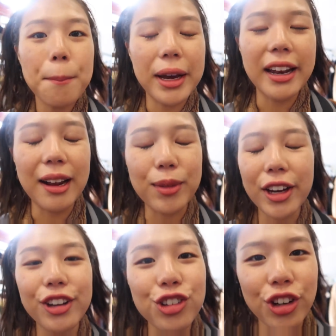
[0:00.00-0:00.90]
but I'm
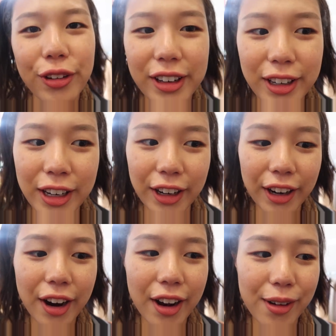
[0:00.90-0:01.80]
not gonna show it in
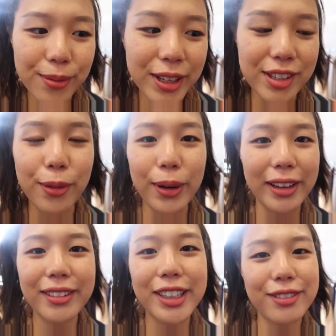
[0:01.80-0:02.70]
here because um, I
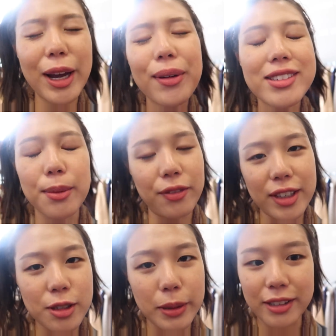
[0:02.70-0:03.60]
want it. I want some of
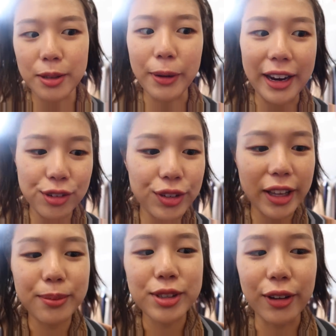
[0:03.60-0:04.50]
it to be a surprise for them.